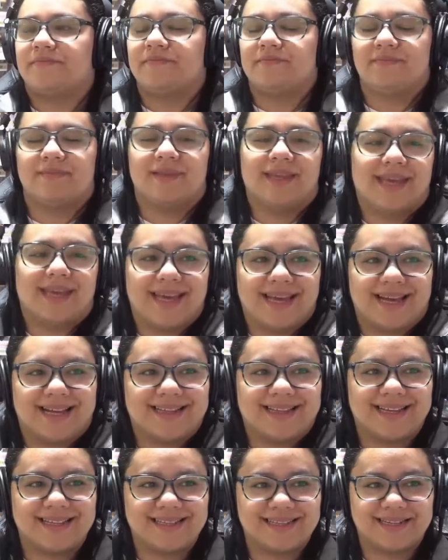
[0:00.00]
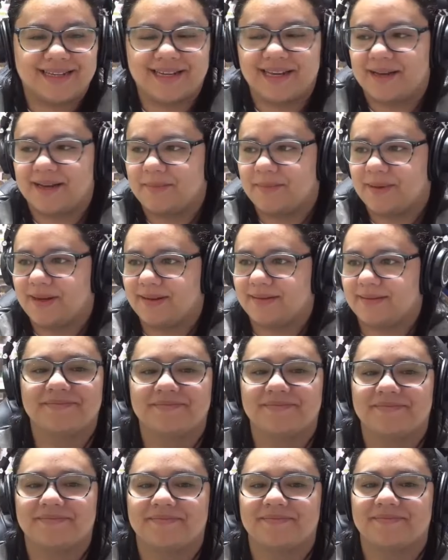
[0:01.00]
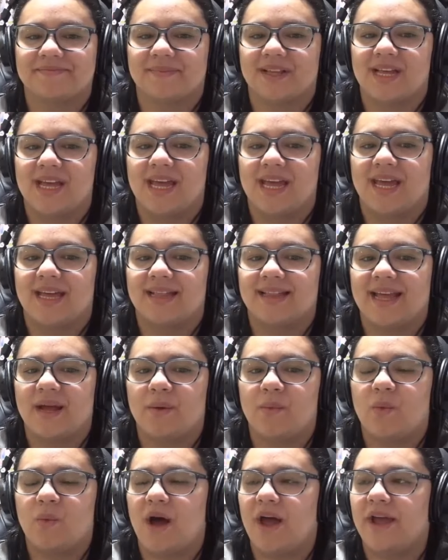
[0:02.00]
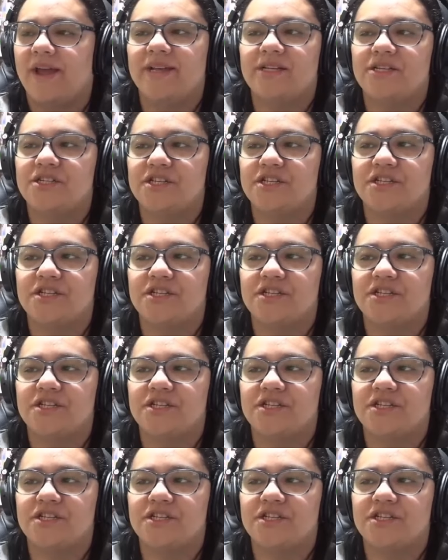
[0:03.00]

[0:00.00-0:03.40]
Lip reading: Yeah, that didn't happen. Then why is she